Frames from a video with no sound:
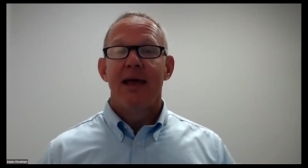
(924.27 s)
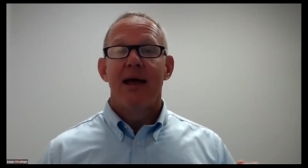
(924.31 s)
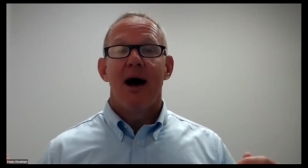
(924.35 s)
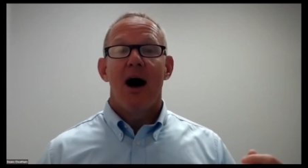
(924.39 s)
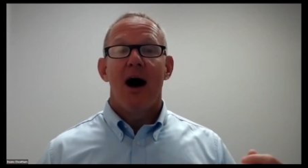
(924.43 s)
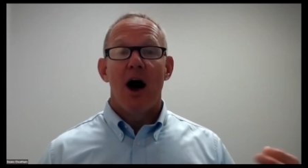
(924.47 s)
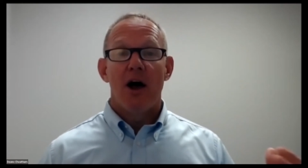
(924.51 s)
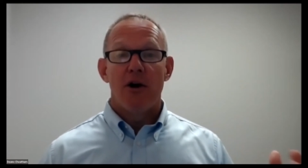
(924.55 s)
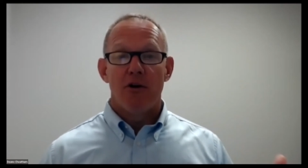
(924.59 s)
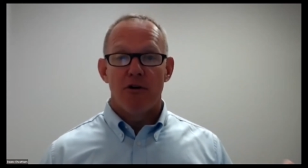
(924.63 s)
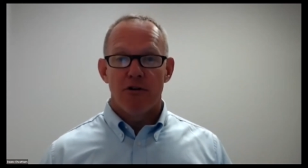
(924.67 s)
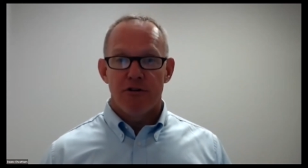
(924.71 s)

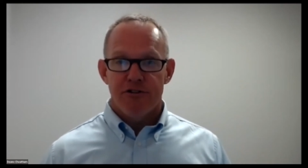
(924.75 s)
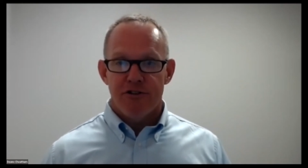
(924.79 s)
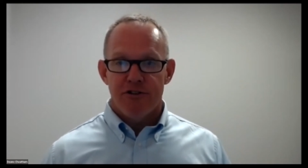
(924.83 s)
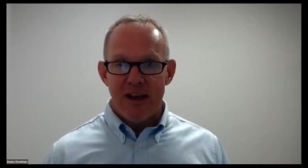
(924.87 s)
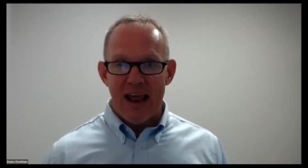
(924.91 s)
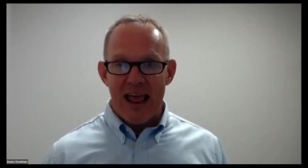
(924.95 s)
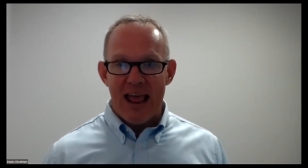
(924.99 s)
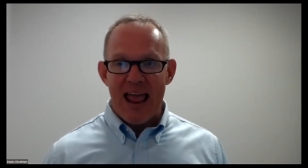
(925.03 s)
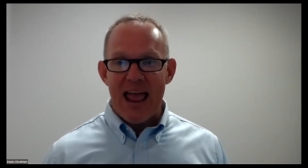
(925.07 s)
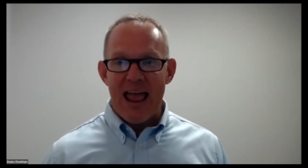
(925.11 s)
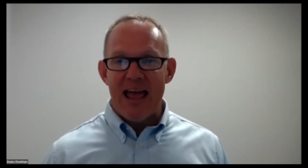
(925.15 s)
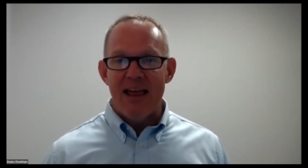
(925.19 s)

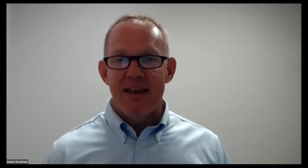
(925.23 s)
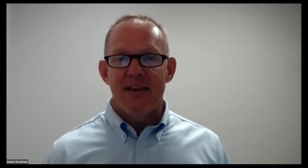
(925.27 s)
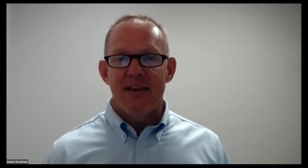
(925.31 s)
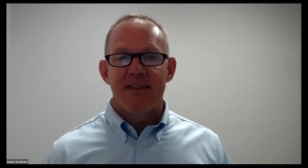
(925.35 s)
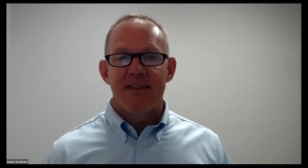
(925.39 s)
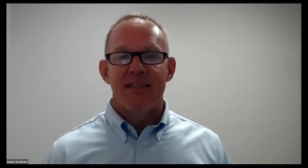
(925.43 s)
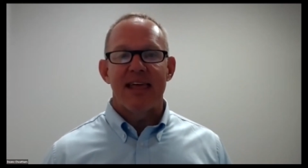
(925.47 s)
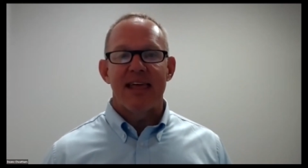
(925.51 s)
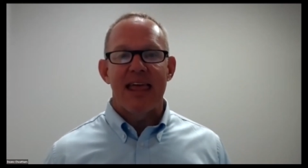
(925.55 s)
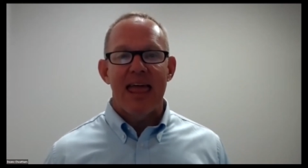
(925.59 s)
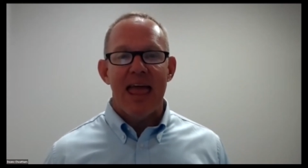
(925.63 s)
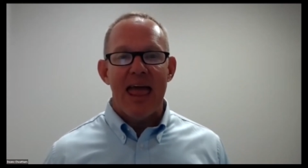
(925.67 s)
understand the
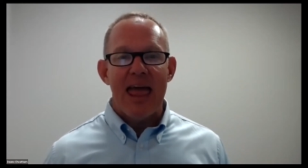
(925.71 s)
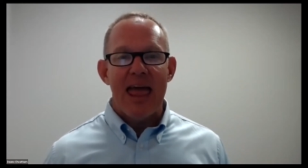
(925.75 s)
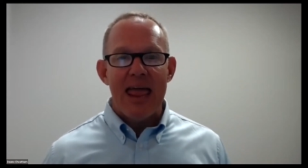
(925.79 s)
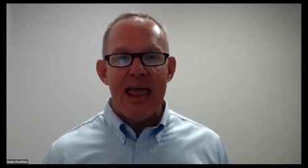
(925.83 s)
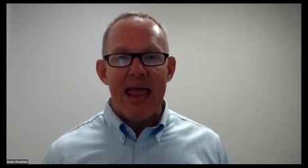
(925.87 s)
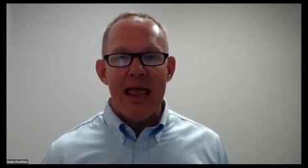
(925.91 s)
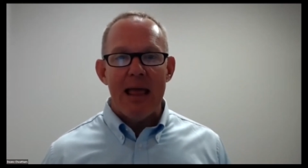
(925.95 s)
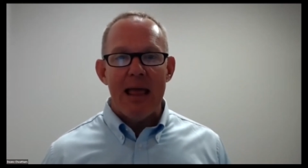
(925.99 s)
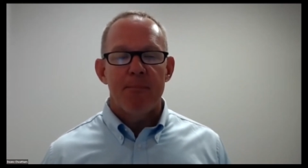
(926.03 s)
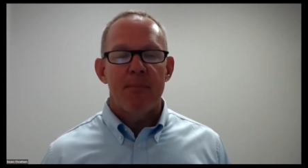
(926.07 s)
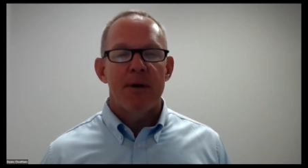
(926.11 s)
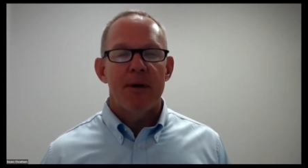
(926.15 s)

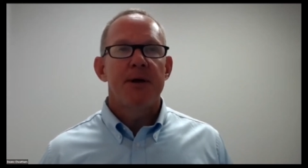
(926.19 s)
game.